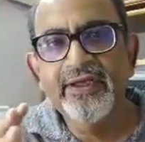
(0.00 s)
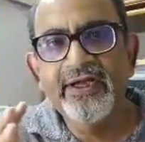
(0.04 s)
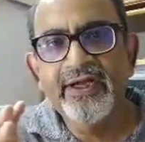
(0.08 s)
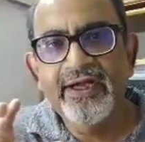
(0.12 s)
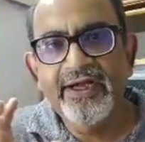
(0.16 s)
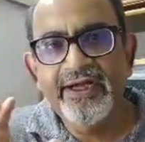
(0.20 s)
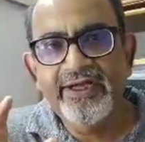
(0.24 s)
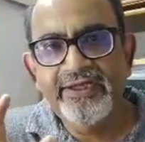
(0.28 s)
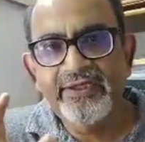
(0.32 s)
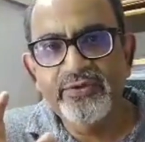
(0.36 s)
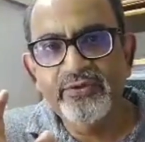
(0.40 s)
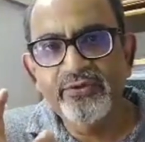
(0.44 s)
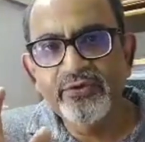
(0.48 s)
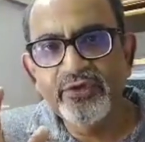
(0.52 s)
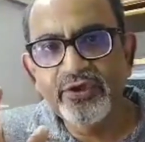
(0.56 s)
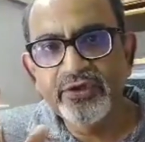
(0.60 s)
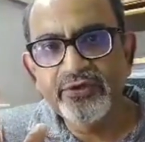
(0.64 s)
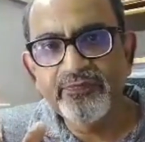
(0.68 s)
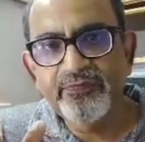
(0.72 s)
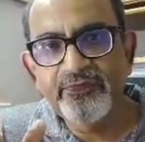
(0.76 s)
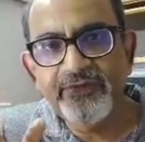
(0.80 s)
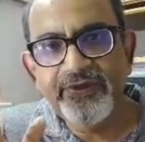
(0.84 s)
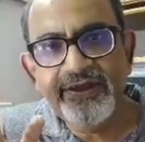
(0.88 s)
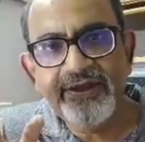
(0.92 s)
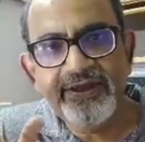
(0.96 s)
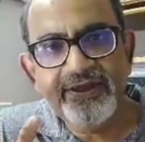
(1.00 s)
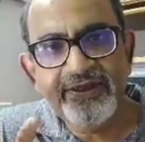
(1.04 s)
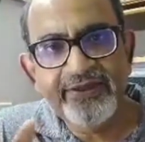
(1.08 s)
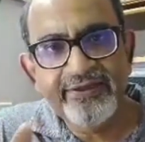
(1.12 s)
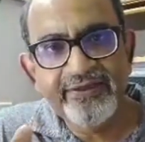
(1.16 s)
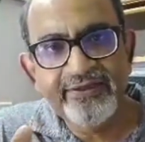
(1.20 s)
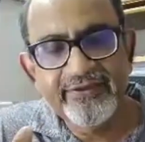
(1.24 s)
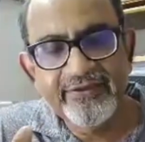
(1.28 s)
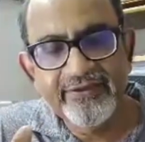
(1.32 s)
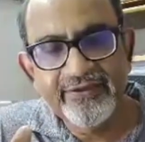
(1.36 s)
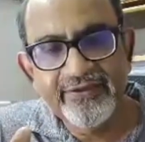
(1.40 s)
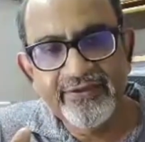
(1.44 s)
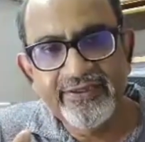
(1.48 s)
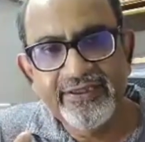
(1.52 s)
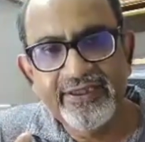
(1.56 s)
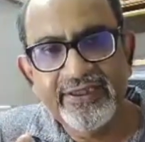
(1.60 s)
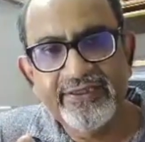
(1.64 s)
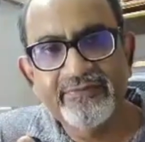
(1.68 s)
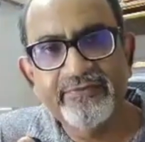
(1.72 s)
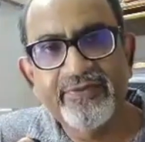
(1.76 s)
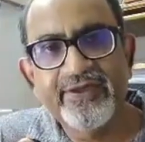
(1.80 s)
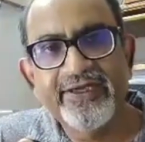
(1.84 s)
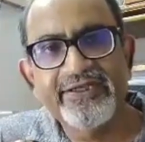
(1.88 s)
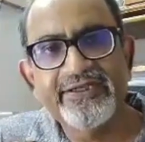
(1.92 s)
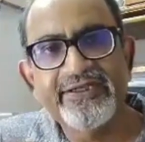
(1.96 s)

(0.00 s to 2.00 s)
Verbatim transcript: I do not mean that by